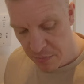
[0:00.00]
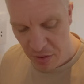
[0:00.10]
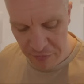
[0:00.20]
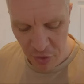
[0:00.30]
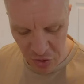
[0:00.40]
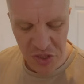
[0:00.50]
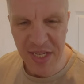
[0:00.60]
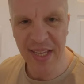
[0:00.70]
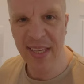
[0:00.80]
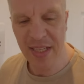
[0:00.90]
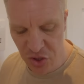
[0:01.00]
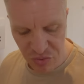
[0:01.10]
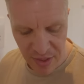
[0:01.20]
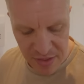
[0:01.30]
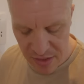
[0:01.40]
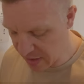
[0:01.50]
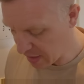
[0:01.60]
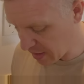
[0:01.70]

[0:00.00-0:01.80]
but I thought I'd just take it straight to the